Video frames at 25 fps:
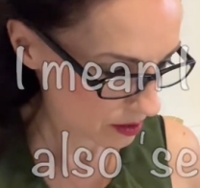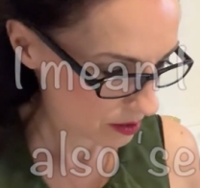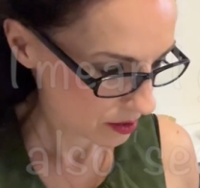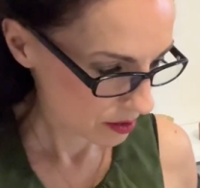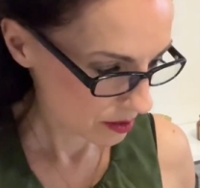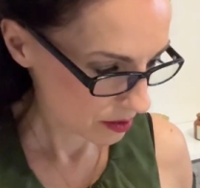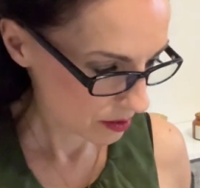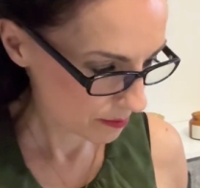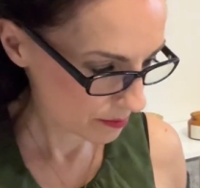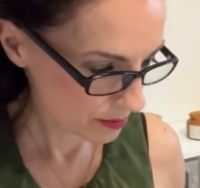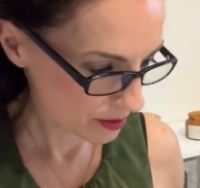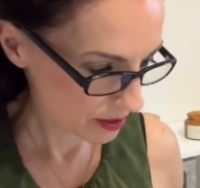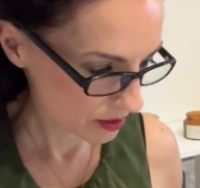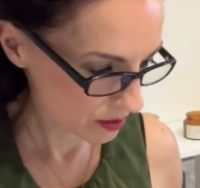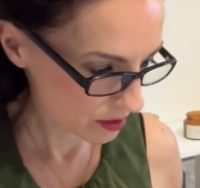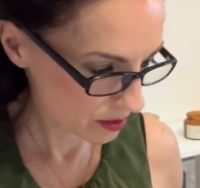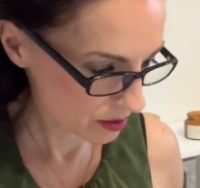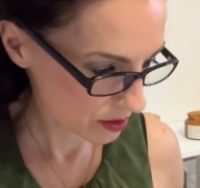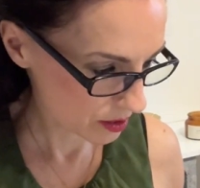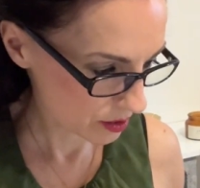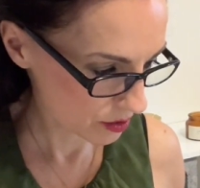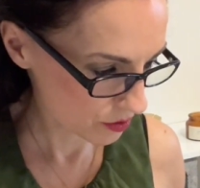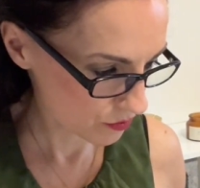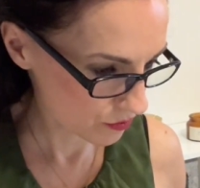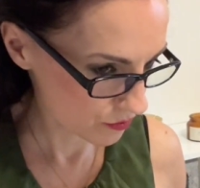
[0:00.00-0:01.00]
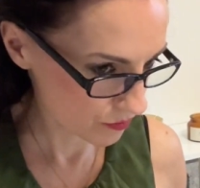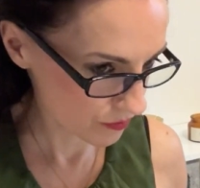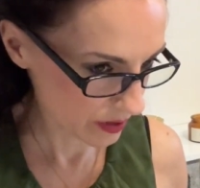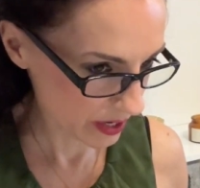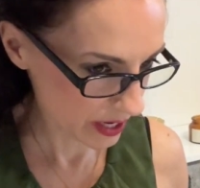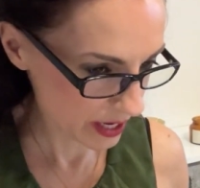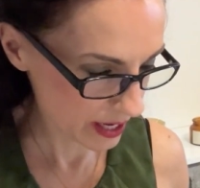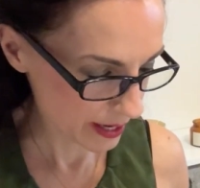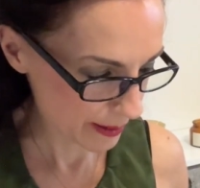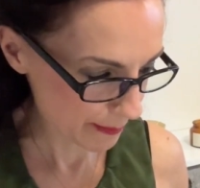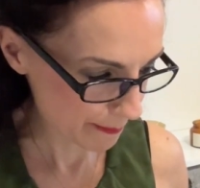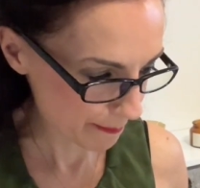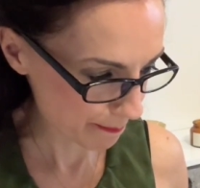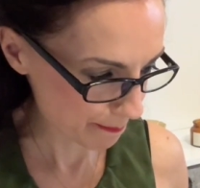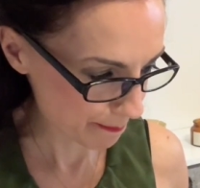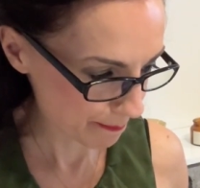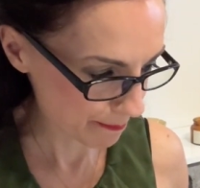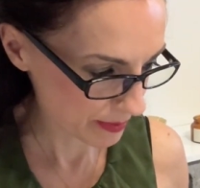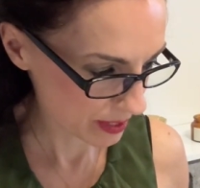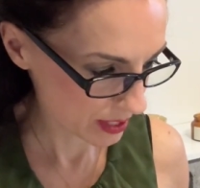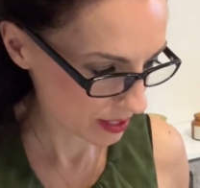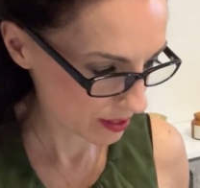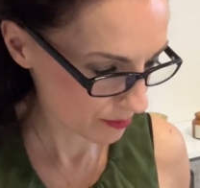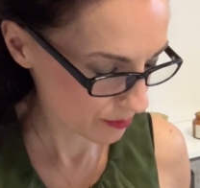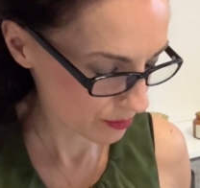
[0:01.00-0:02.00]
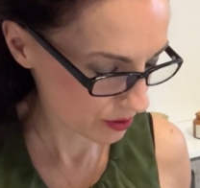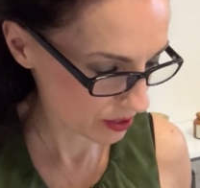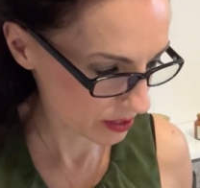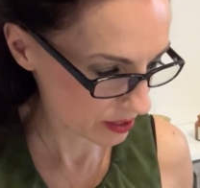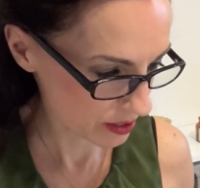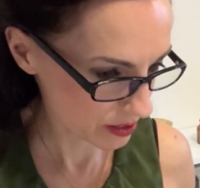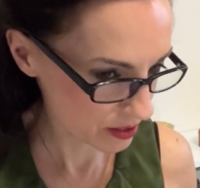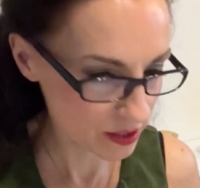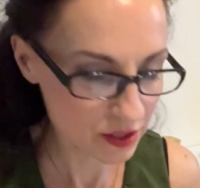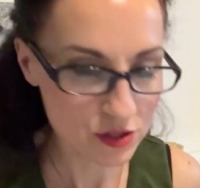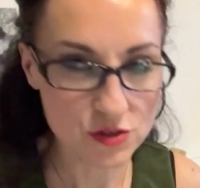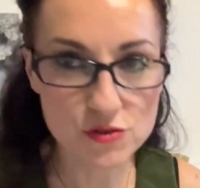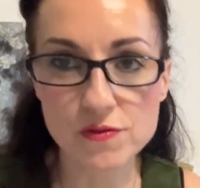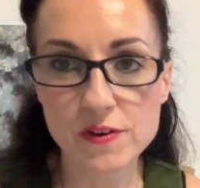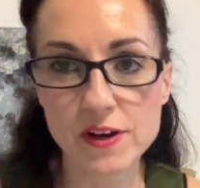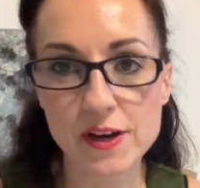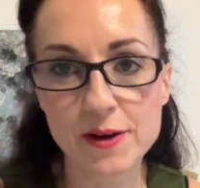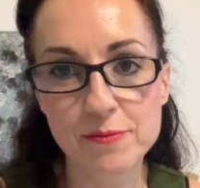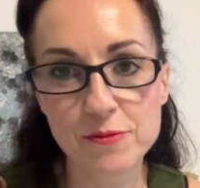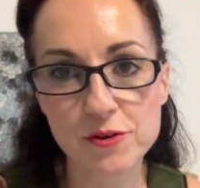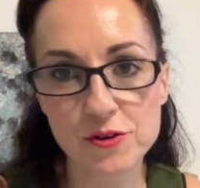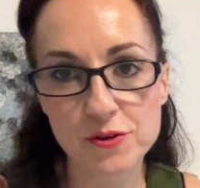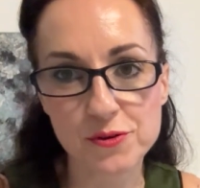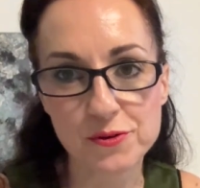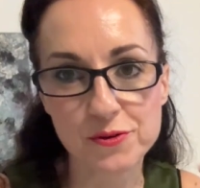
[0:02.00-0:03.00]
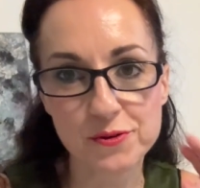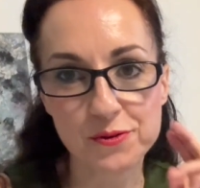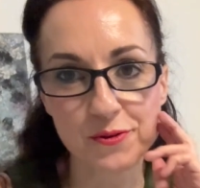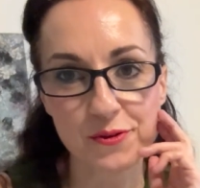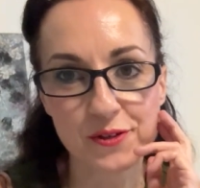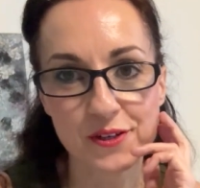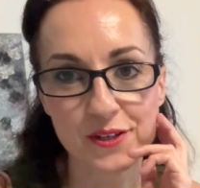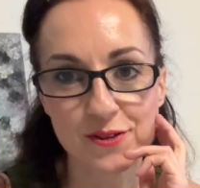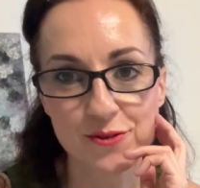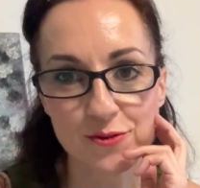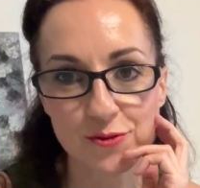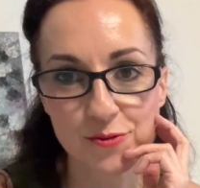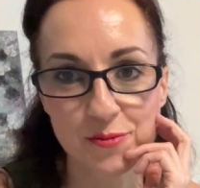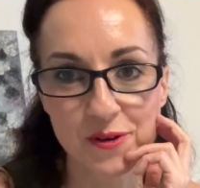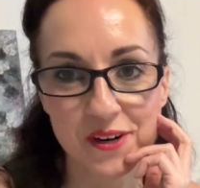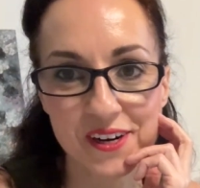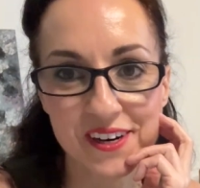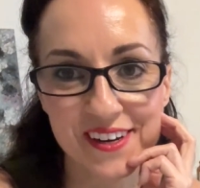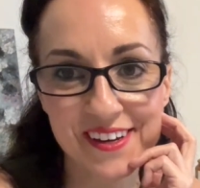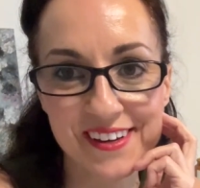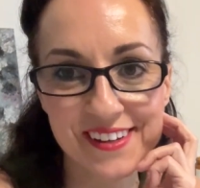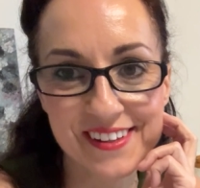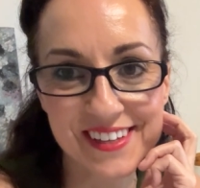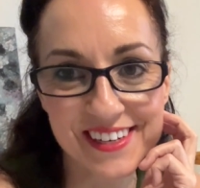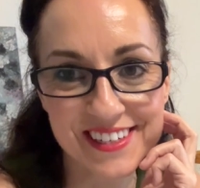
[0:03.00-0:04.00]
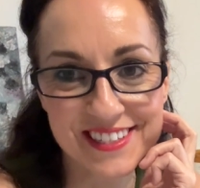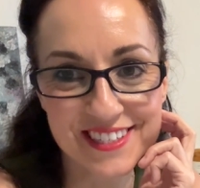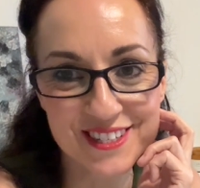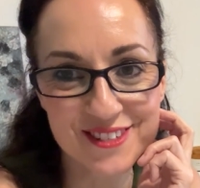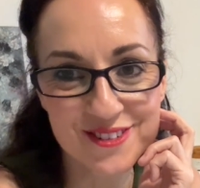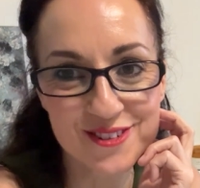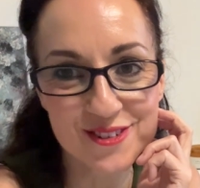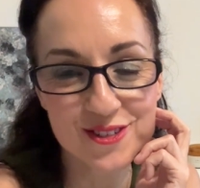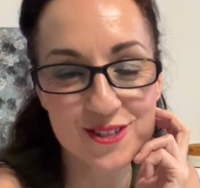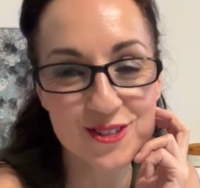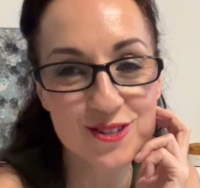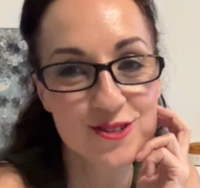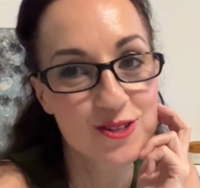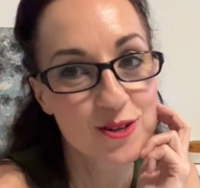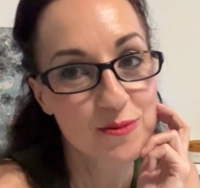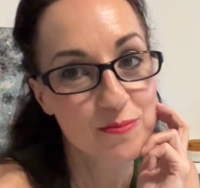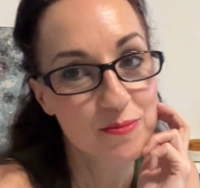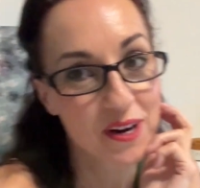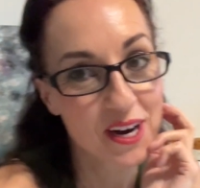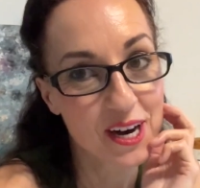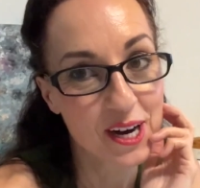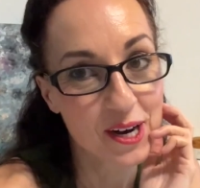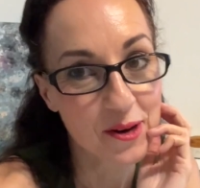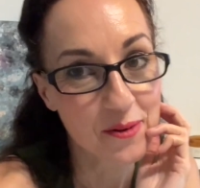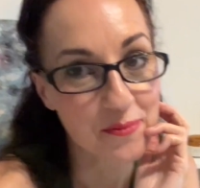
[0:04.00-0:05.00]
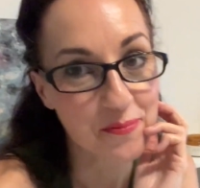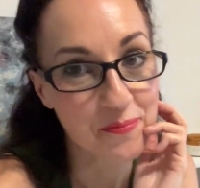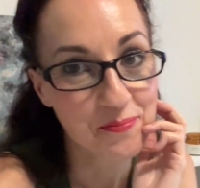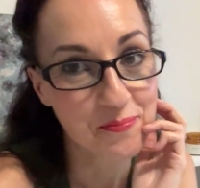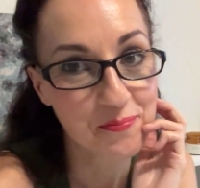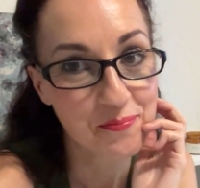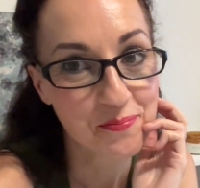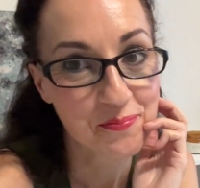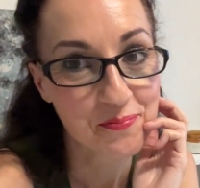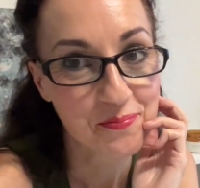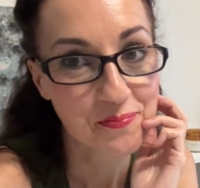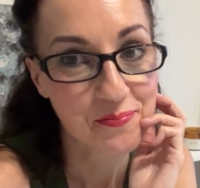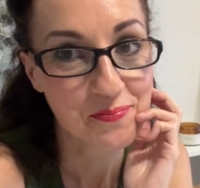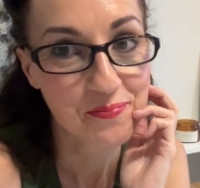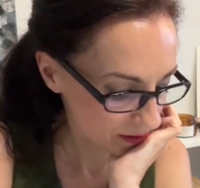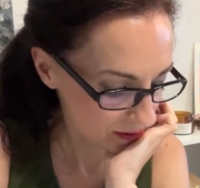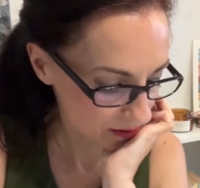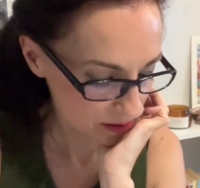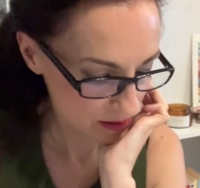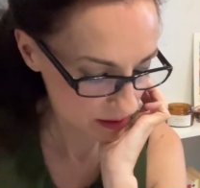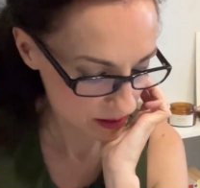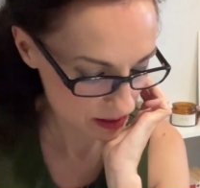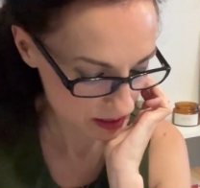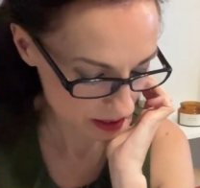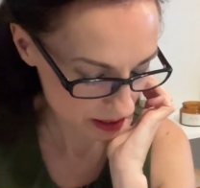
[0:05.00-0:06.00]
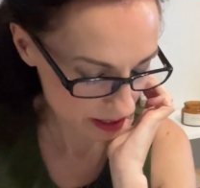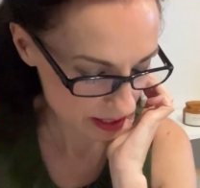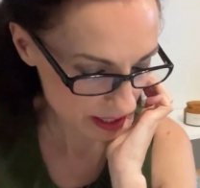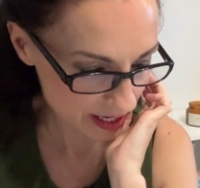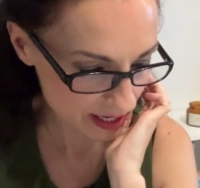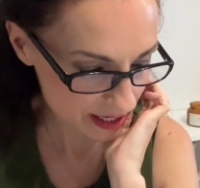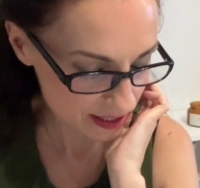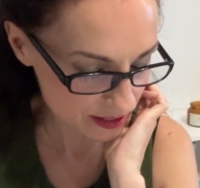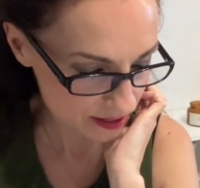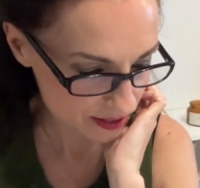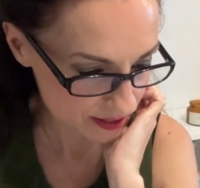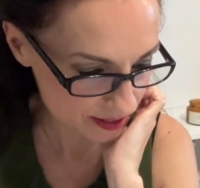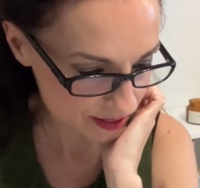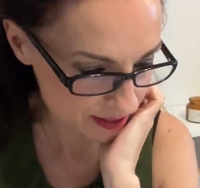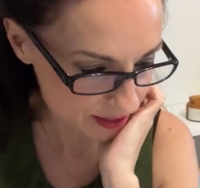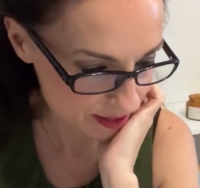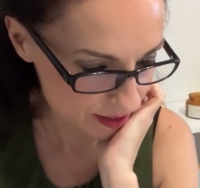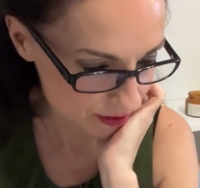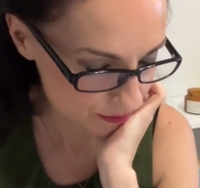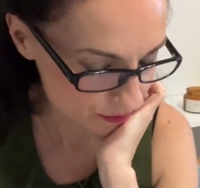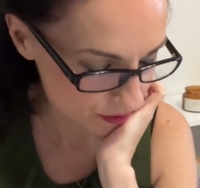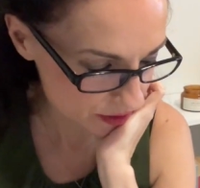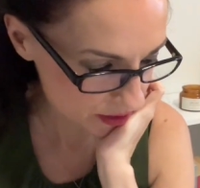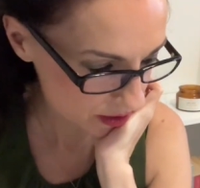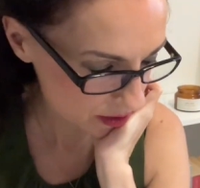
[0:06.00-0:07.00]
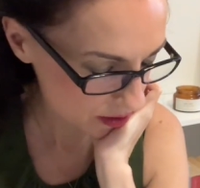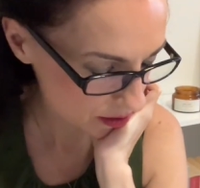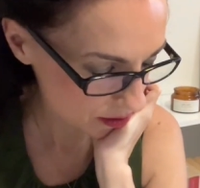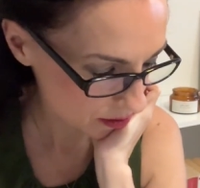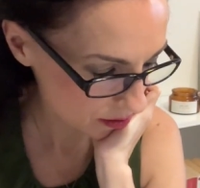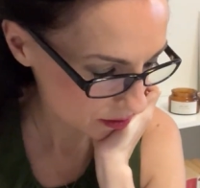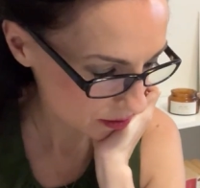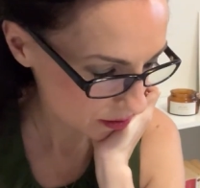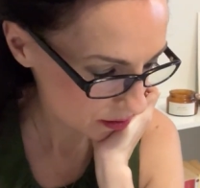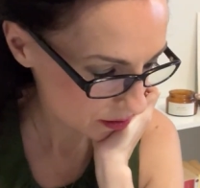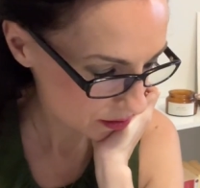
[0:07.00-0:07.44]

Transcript: About the tram. Where does the tram go in Dubai? Does it go to the Palm? Can I ask Siri?